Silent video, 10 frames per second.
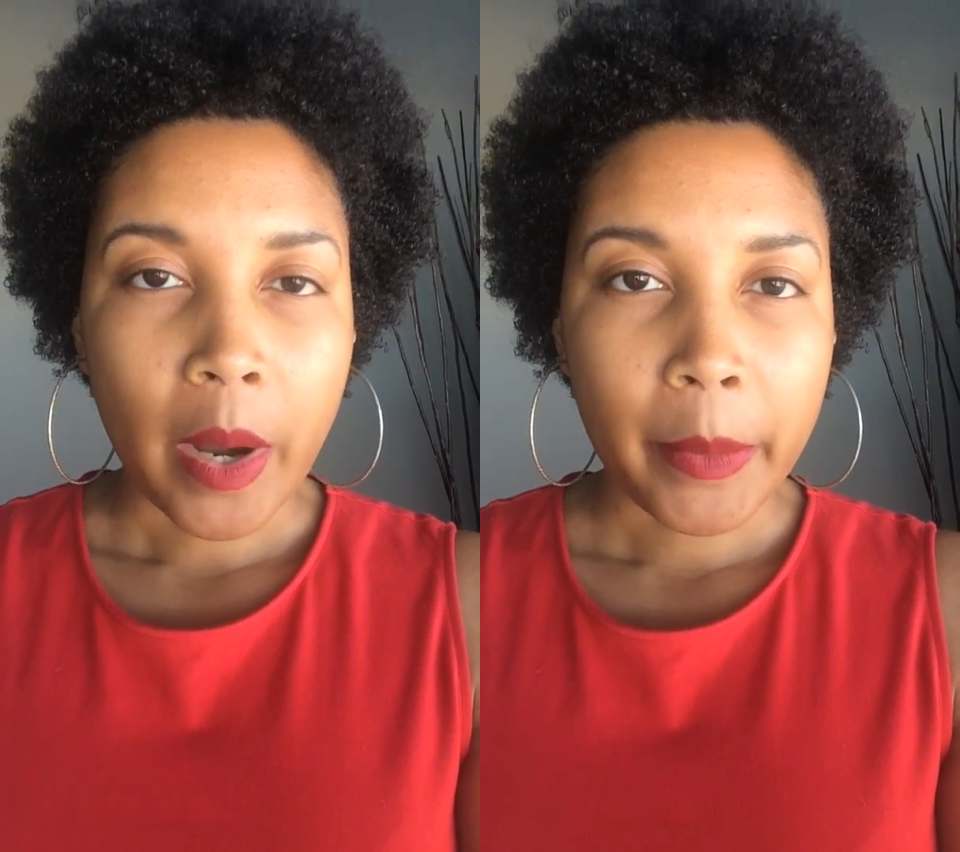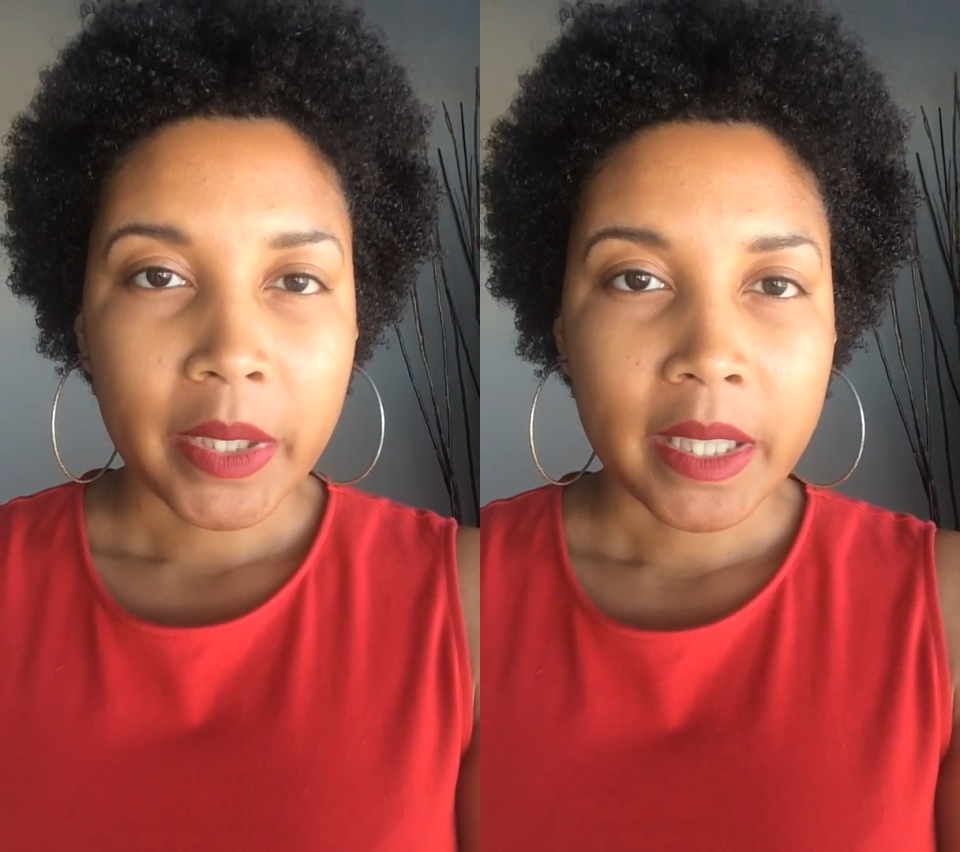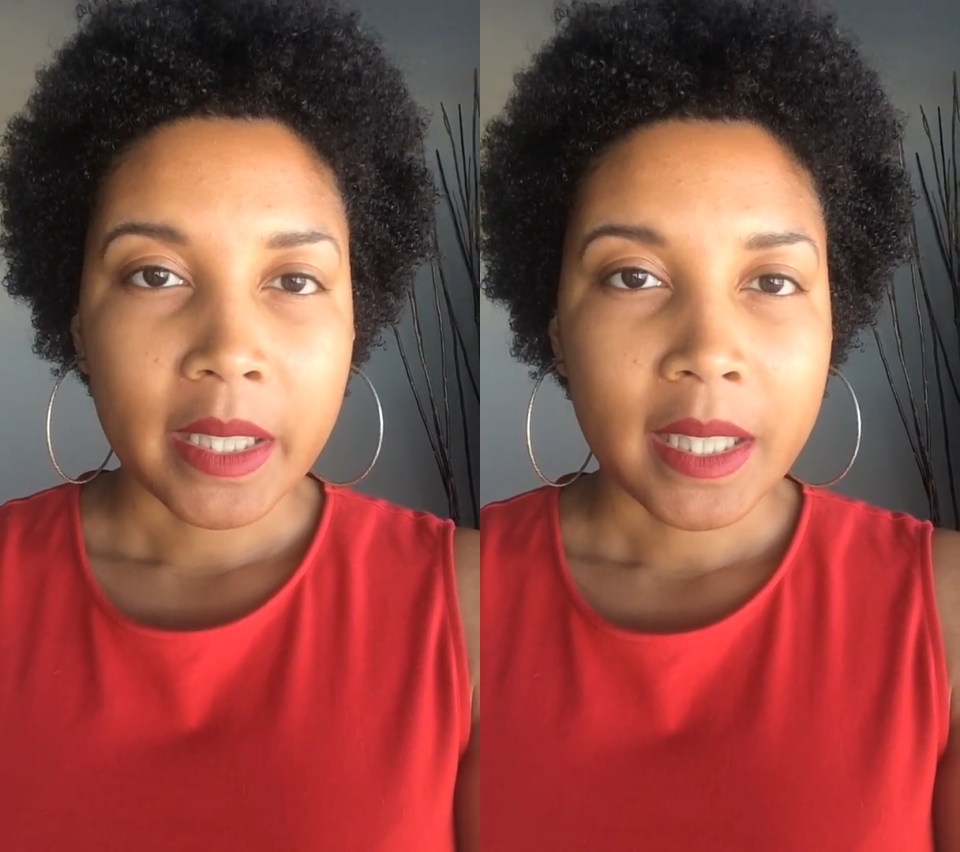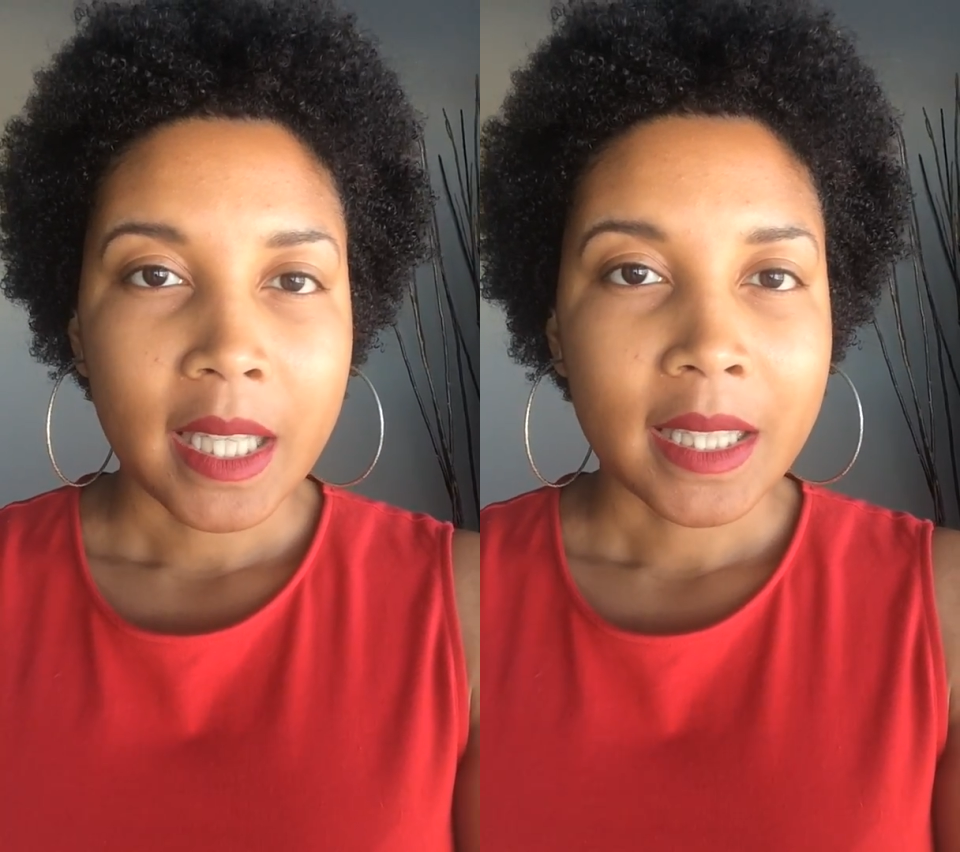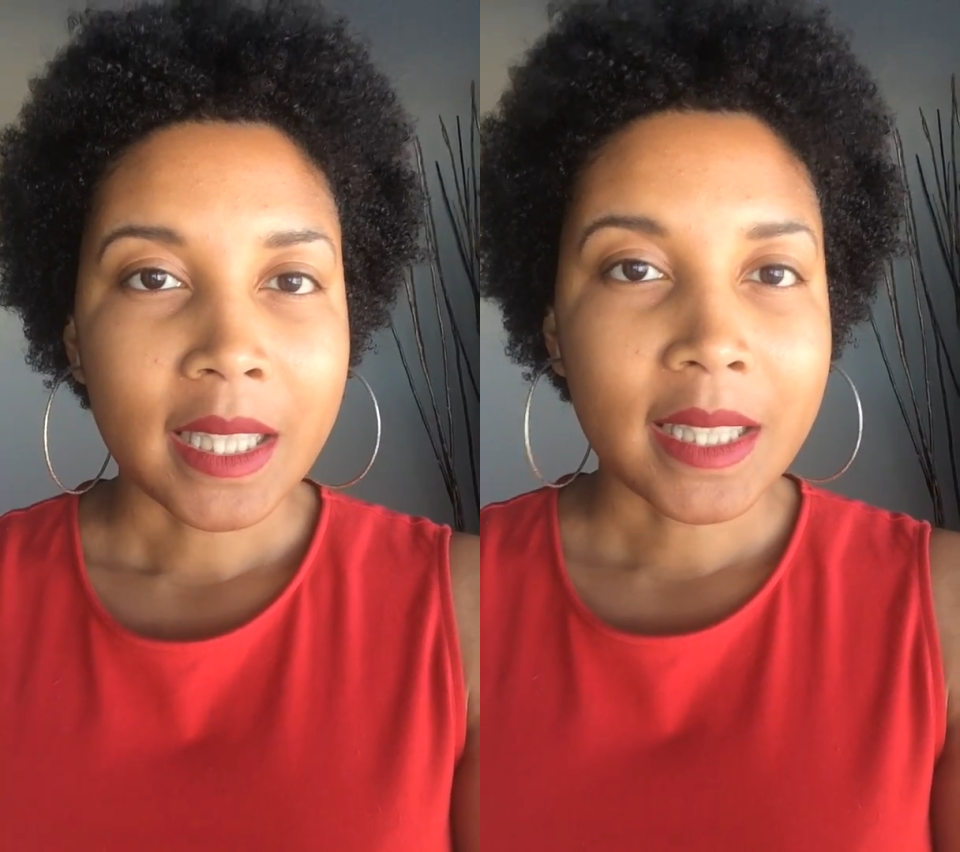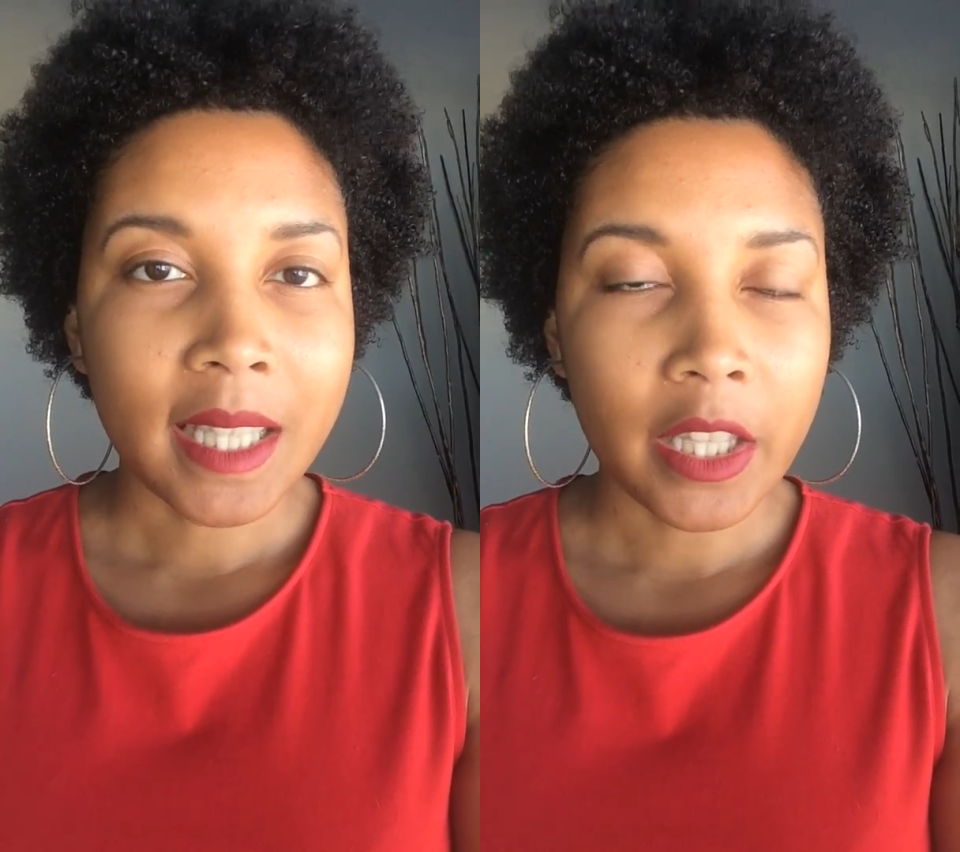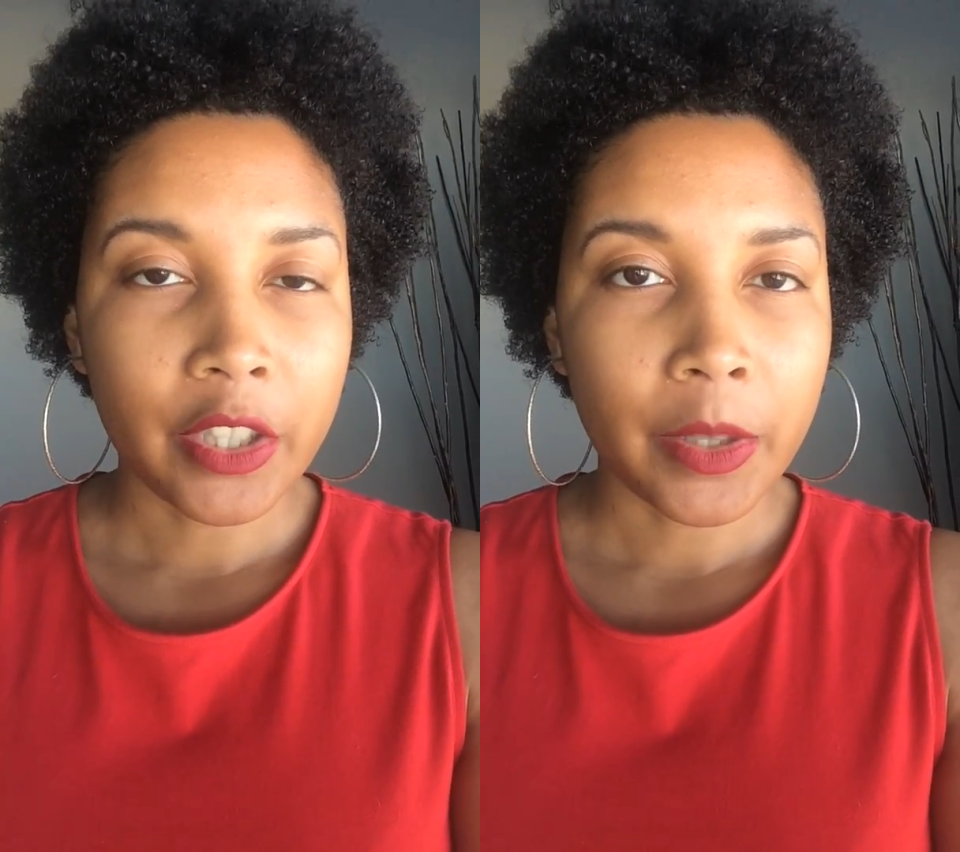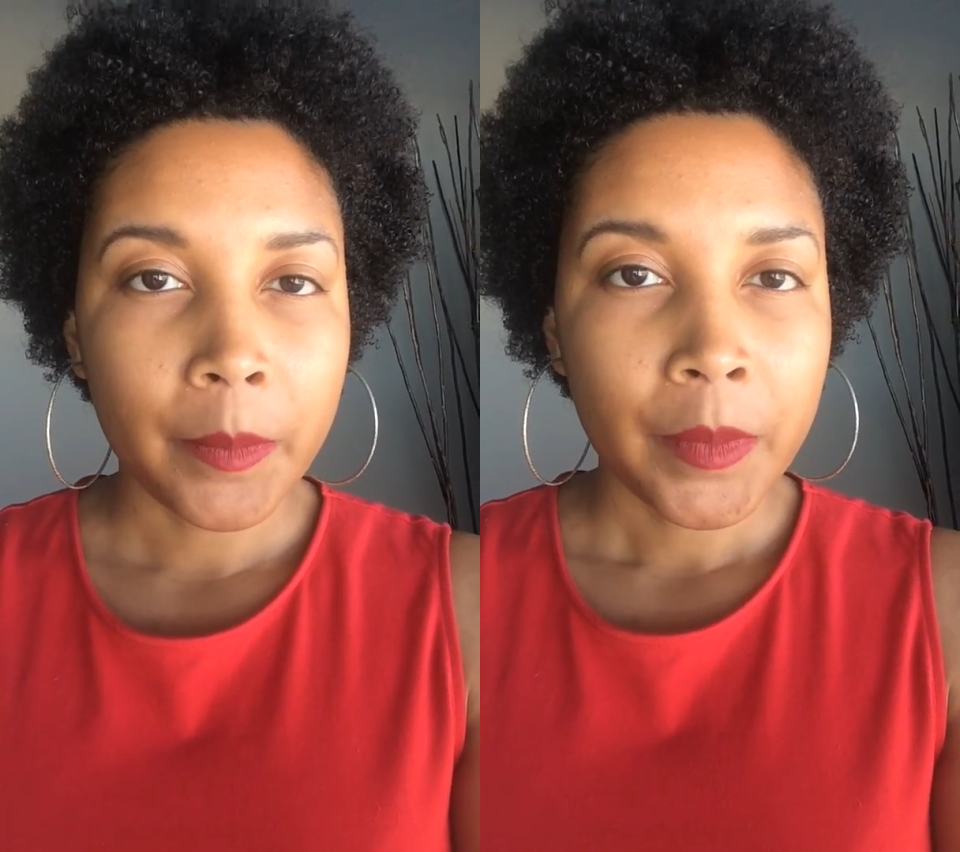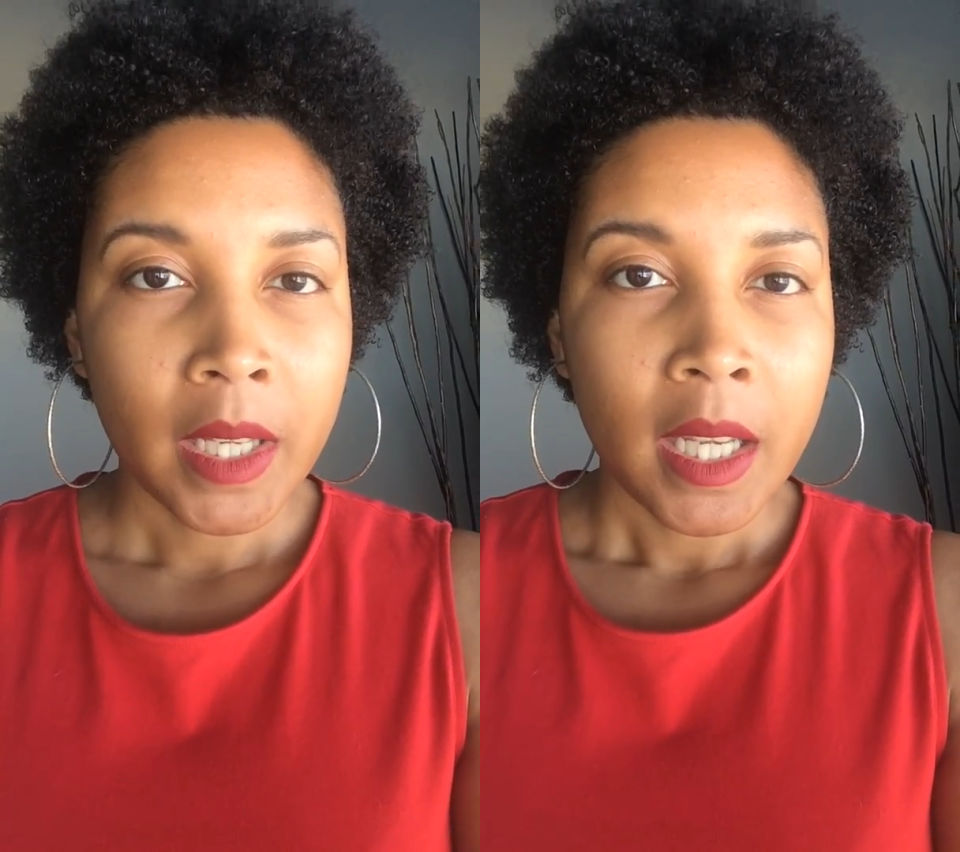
represents the seller,